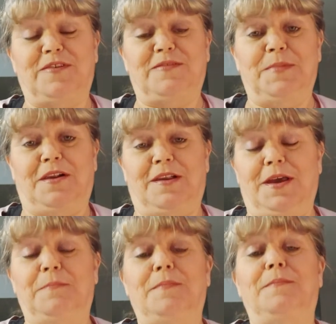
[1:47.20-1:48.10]
middle
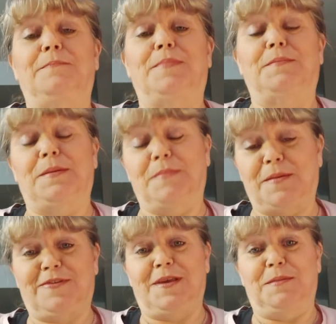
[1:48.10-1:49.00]
name. But my
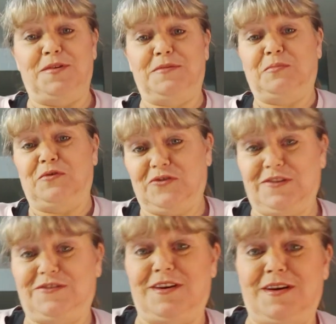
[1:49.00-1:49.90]
mom's name is
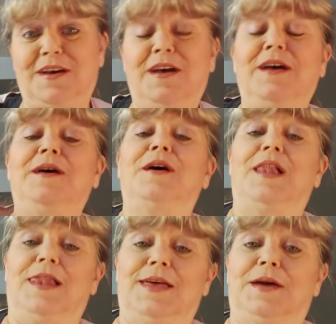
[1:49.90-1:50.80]
Patricia
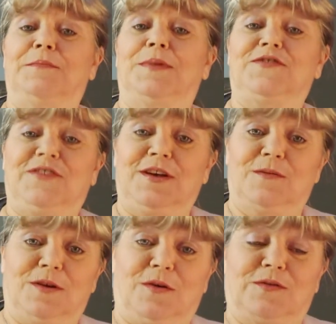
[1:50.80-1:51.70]
Lynn, but she
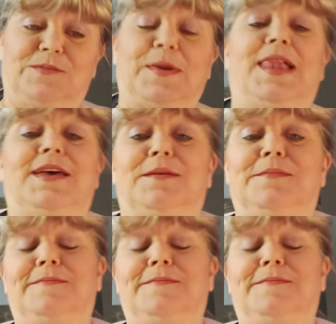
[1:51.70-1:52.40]
only goes by Lynn.